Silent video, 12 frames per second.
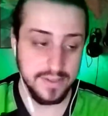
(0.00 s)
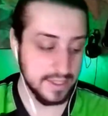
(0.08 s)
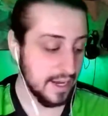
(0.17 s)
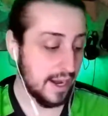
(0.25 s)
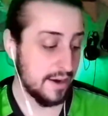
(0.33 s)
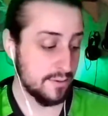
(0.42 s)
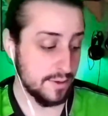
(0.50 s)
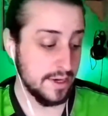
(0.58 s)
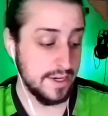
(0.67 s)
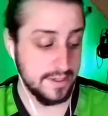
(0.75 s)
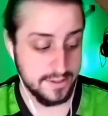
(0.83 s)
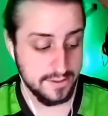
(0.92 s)
the guy a
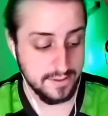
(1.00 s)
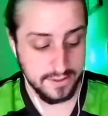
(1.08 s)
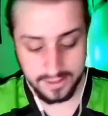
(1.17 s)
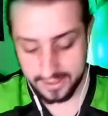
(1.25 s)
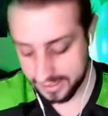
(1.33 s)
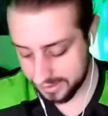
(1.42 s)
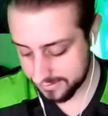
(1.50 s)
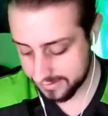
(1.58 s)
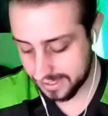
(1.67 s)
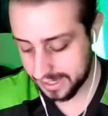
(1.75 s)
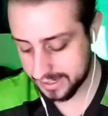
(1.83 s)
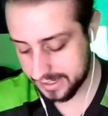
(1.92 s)
raise. Give
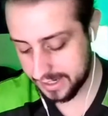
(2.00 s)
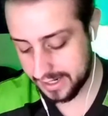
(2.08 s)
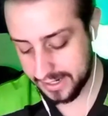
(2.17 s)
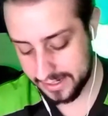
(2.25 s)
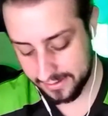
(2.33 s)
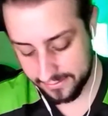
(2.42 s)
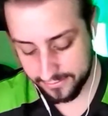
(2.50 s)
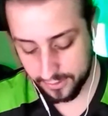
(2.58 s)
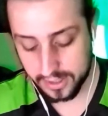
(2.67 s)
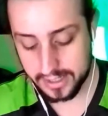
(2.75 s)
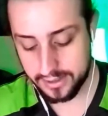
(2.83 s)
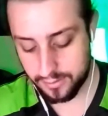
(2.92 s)
that guy a
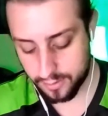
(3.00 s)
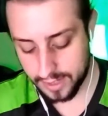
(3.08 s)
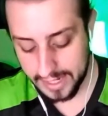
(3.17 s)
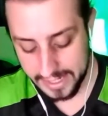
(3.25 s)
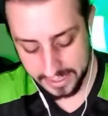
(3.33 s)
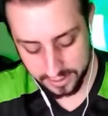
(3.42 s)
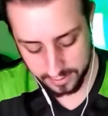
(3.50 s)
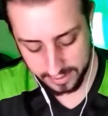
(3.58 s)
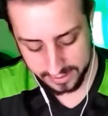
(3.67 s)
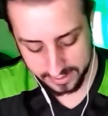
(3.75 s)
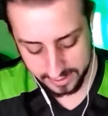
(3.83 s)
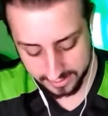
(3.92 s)
fucking raise
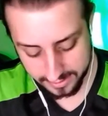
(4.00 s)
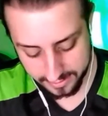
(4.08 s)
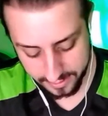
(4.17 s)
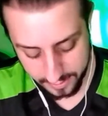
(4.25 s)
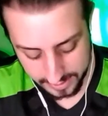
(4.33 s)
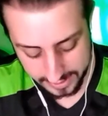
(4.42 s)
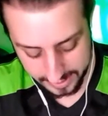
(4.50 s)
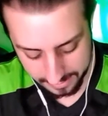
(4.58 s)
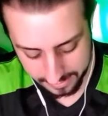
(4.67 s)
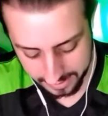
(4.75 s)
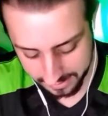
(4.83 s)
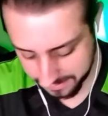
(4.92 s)
right there. You kidding
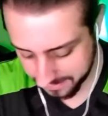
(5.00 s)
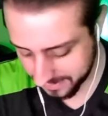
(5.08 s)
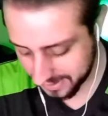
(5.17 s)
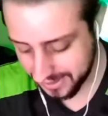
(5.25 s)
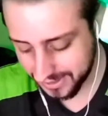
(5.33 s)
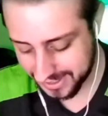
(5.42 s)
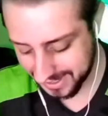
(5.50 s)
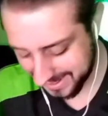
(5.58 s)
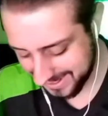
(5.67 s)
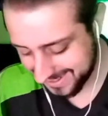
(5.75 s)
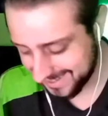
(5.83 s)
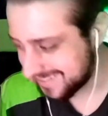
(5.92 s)
me?
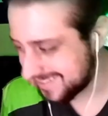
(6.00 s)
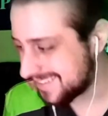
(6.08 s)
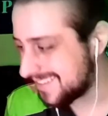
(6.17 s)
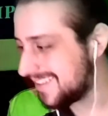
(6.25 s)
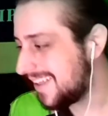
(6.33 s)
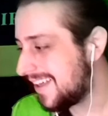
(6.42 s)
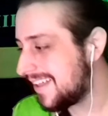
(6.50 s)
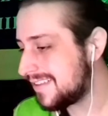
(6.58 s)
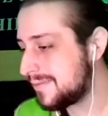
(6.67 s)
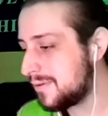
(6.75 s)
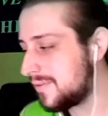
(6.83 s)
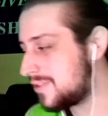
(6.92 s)
The
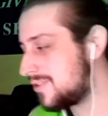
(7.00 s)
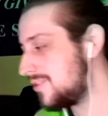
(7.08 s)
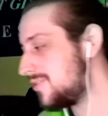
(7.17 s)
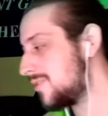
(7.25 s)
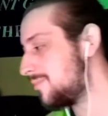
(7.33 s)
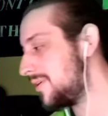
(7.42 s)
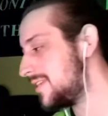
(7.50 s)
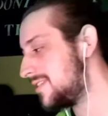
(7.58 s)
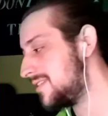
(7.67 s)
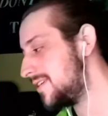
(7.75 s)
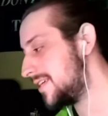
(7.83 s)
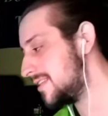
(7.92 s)
movie should have took place
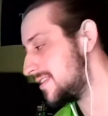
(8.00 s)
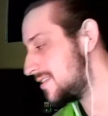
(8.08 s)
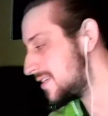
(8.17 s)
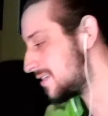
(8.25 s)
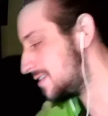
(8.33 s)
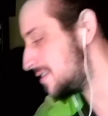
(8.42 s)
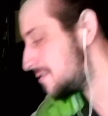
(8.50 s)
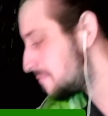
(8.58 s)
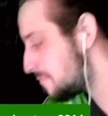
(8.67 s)
in like the 60s.